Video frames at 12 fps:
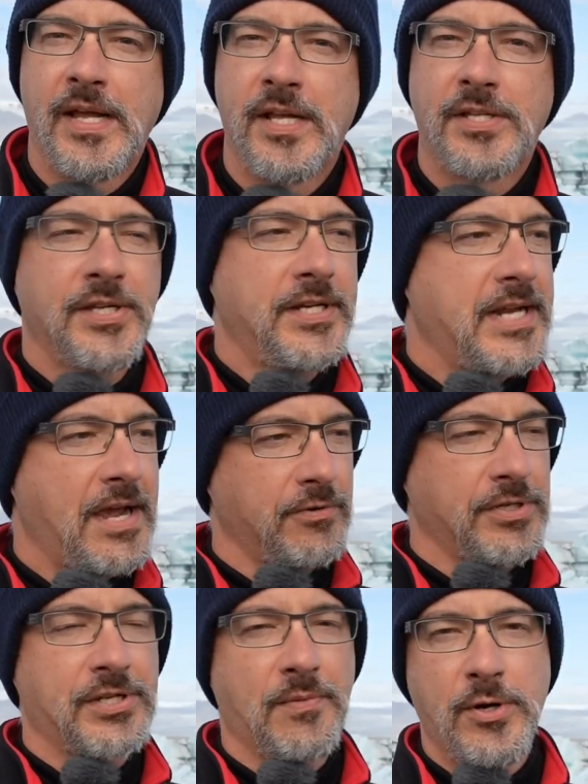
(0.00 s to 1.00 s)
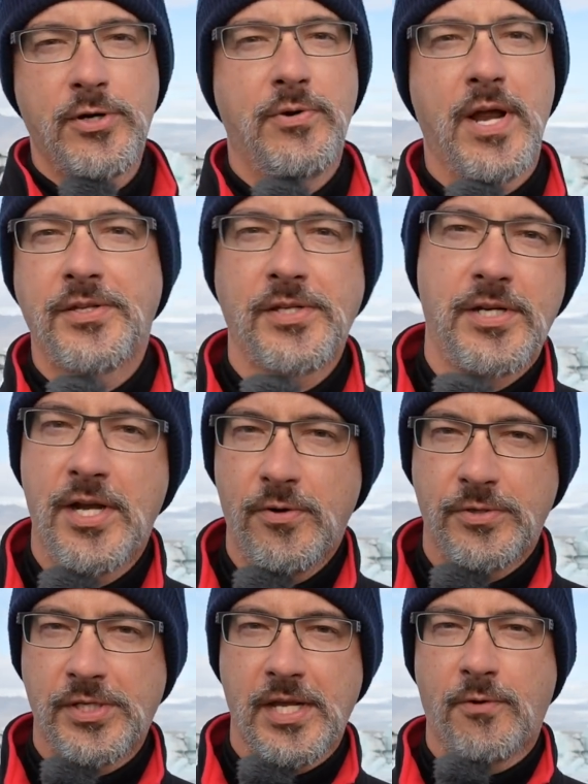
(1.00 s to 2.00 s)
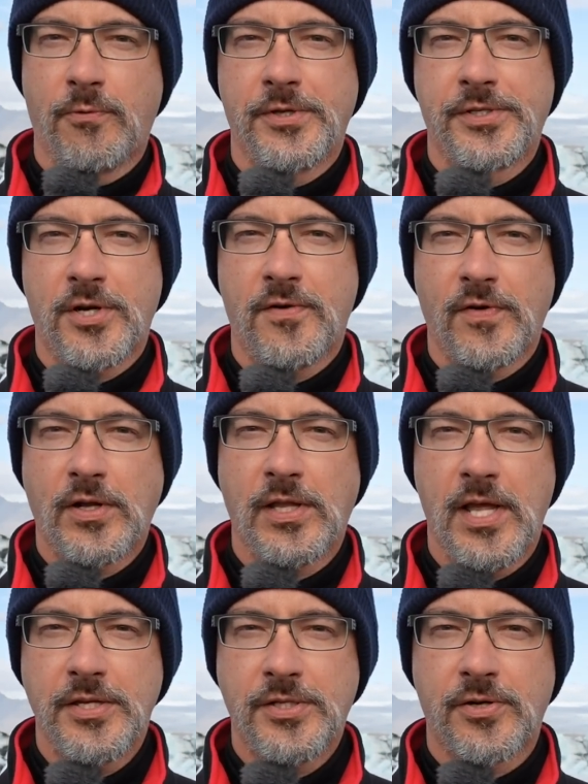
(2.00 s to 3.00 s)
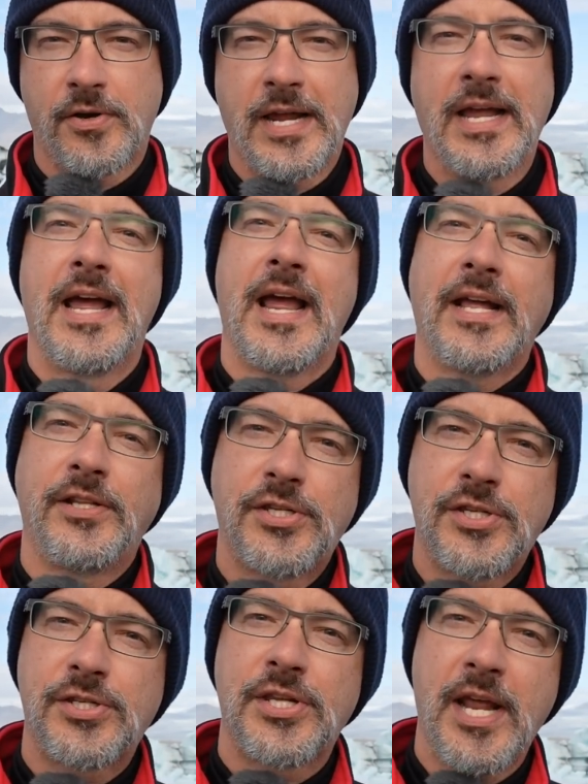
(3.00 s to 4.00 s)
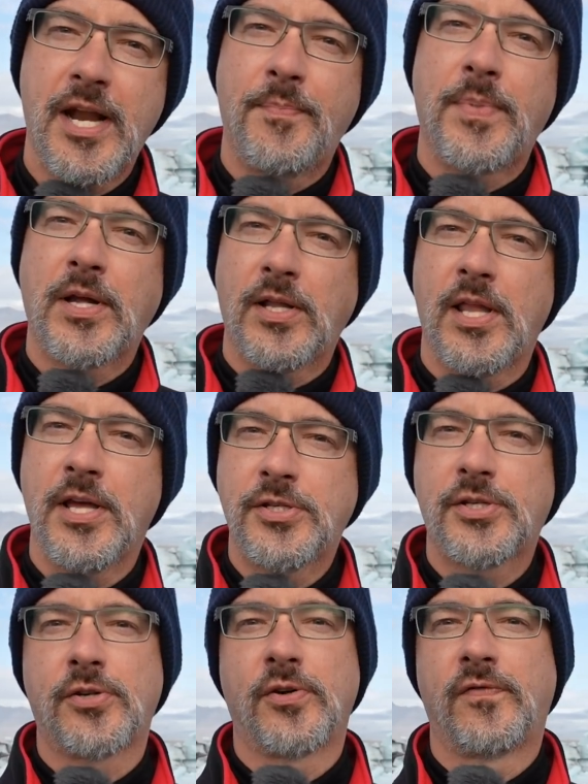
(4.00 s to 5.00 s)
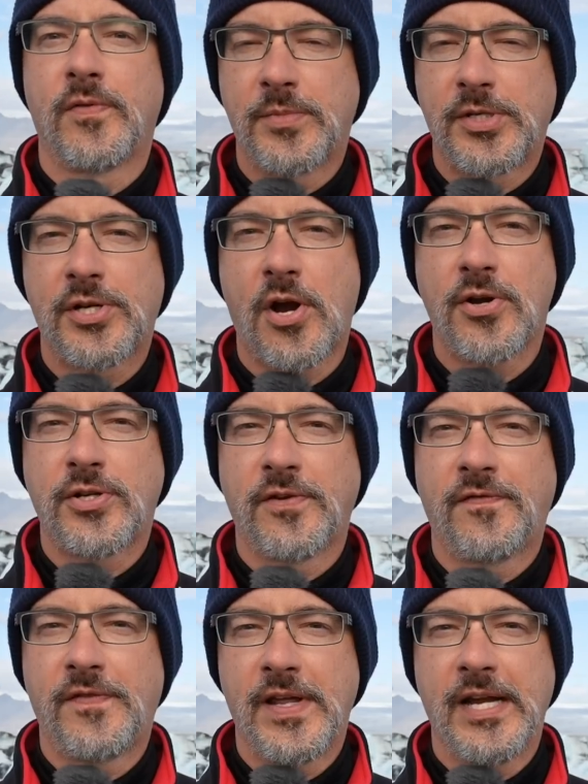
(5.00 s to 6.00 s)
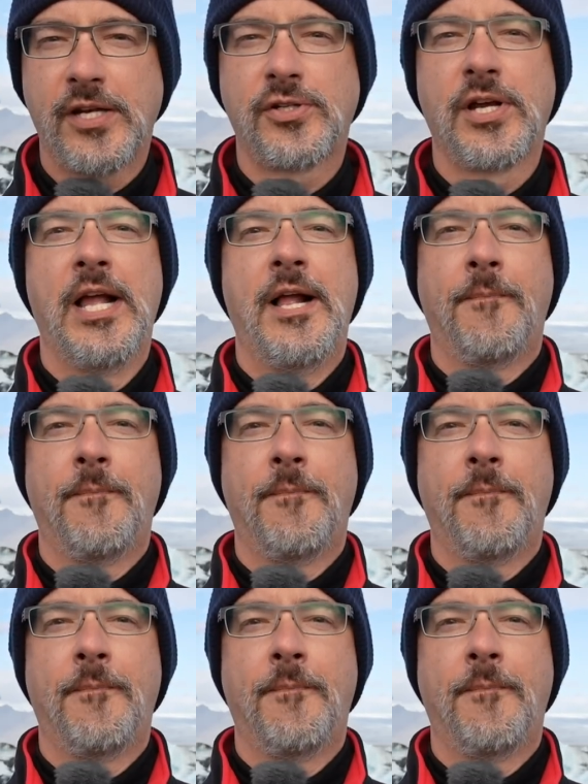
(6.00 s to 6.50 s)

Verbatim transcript: Sit down to someone who doesn't know S Q L Server clustering and set up a cluster from start to finish.